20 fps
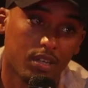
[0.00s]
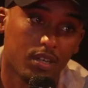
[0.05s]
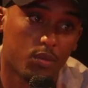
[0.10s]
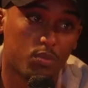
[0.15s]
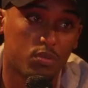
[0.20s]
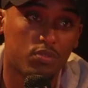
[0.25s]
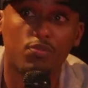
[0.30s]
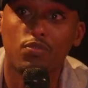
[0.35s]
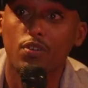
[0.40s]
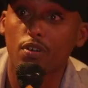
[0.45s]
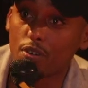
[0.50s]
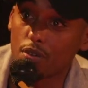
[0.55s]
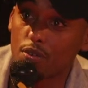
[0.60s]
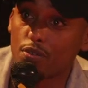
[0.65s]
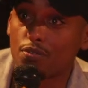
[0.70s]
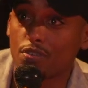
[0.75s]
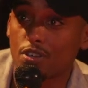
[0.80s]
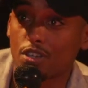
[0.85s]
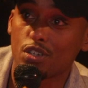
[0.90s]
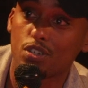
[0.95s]
it was a very
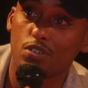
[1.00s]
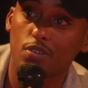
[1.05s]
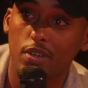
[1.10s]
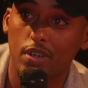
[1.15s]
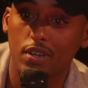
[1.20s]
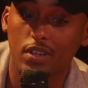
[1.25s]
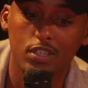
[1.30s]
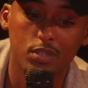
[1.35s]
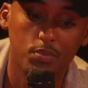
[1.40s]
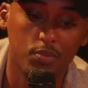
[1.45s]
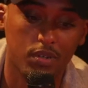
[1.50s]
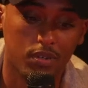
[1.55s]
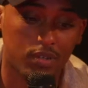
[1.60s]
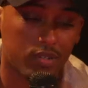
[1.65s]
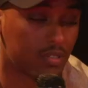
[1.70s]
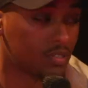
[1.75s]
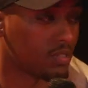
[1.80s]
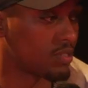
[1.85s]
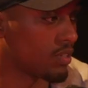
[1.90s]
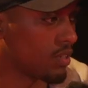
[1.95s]
frustrating
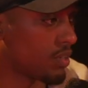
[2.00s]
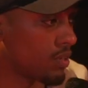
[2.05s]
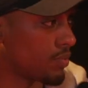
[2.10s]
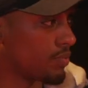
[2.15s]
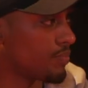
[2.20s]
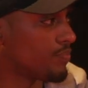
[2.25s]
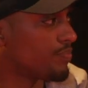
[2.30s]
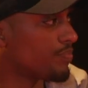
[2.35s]
experience, you know?